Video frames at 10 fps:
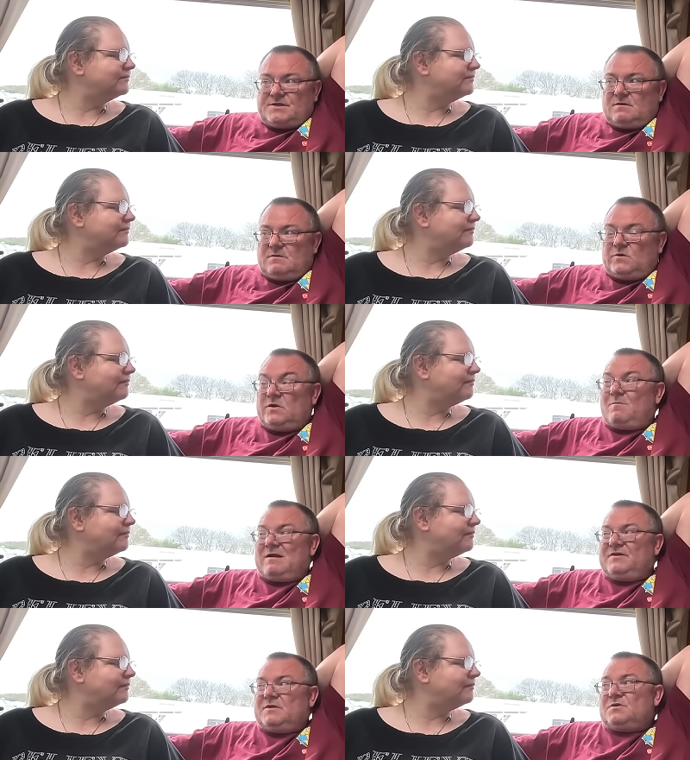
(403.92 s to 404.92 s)
Speaker 1: you got when you were
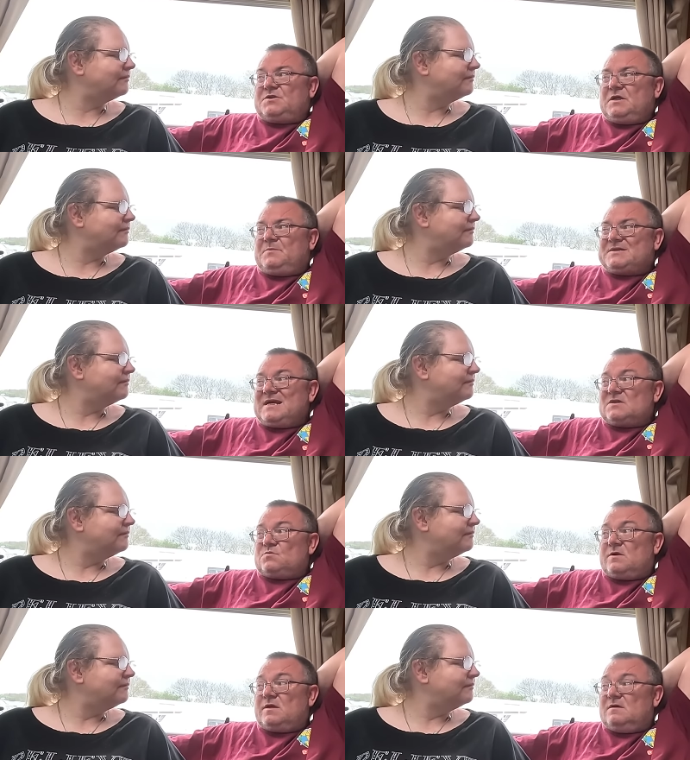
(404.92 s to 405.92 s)
married, it was cheaper
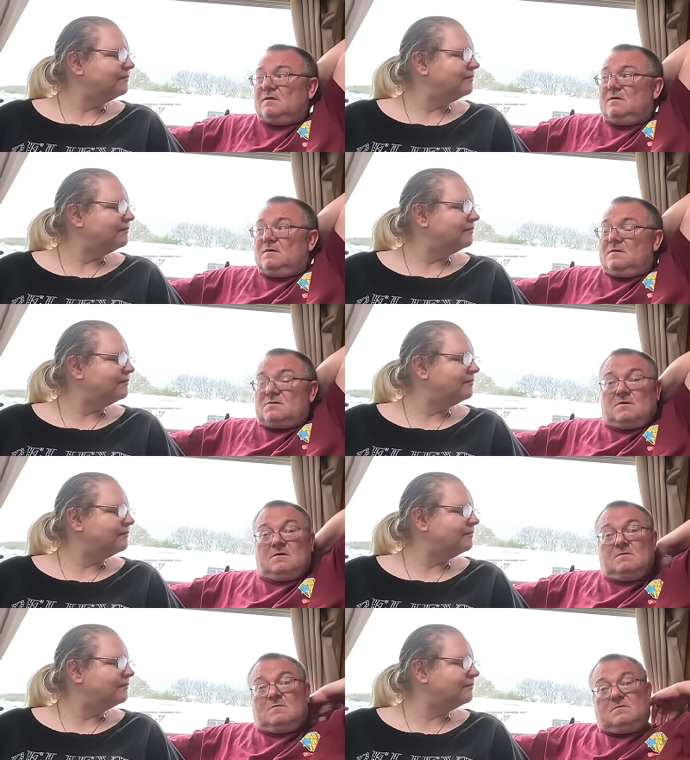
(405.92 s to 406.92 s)
tax, wasn't it?
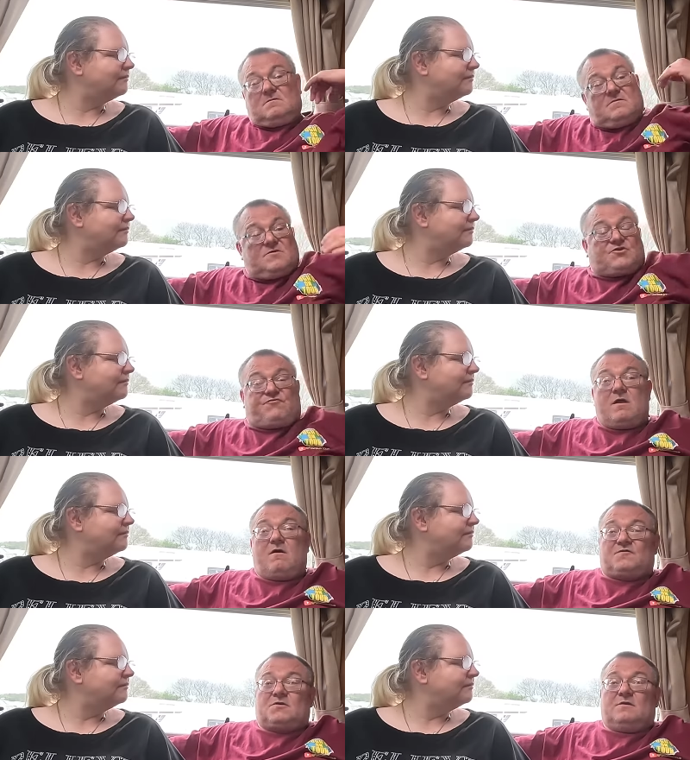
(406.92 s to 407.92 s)
So straight
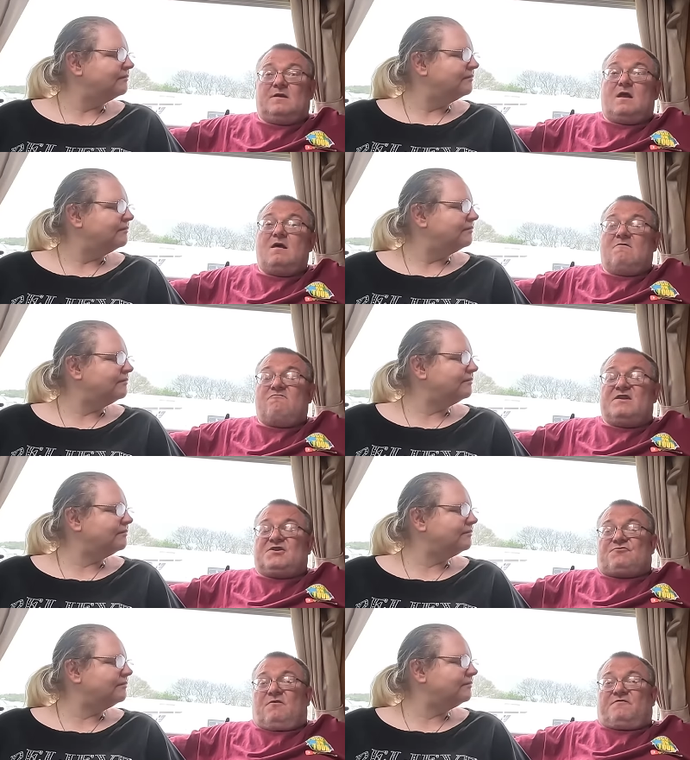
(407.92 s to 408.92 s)
off to the
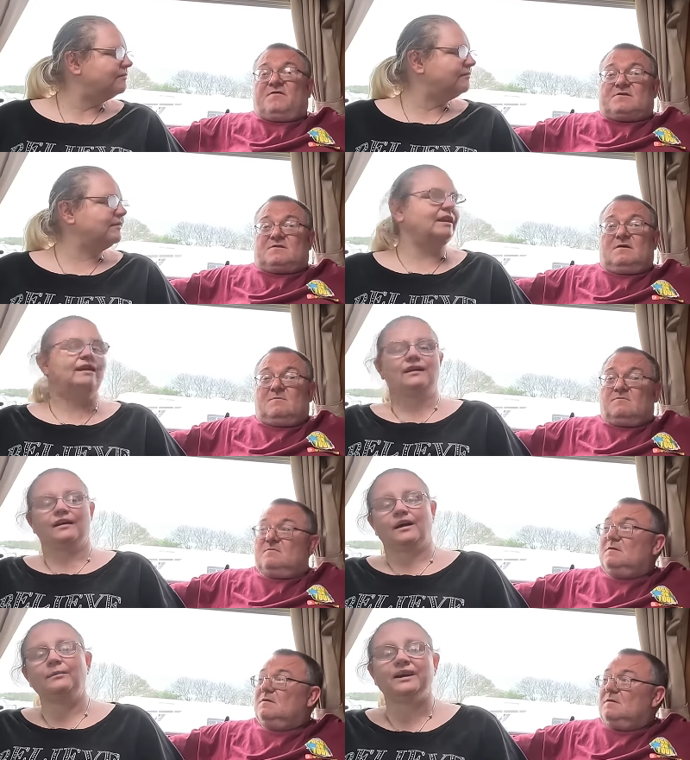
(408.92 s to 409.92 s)
register office, And
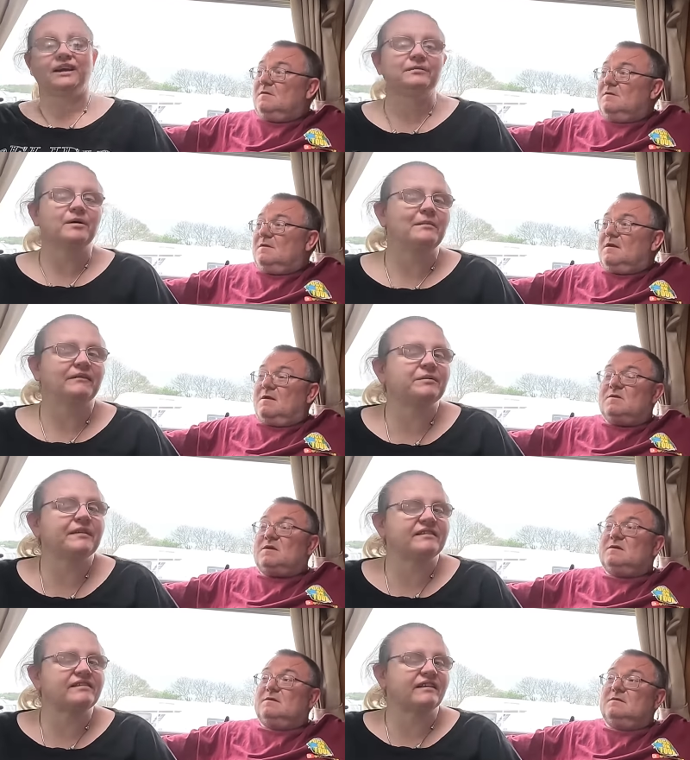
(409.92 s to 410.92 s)
Speaker 2: we did. We got married And
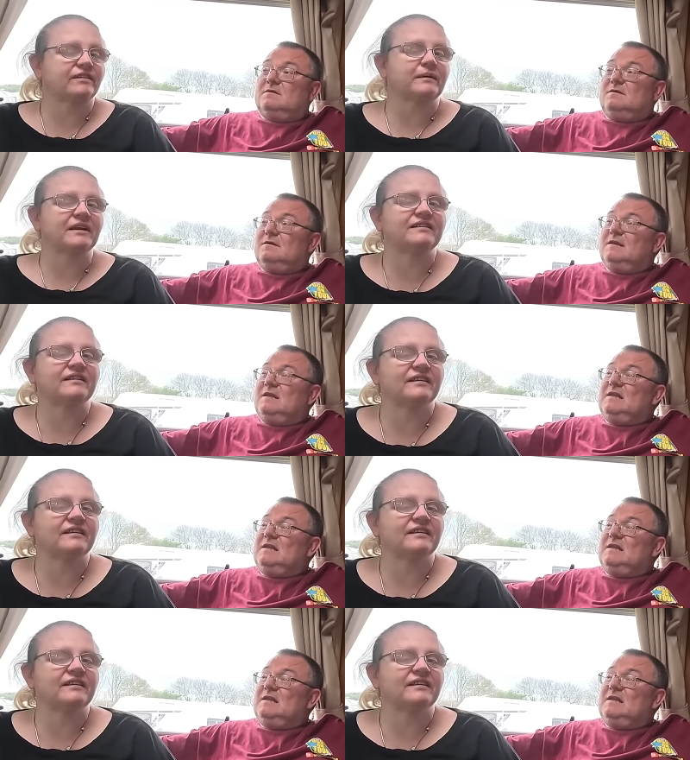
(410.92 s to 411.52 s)
we did. six weeks.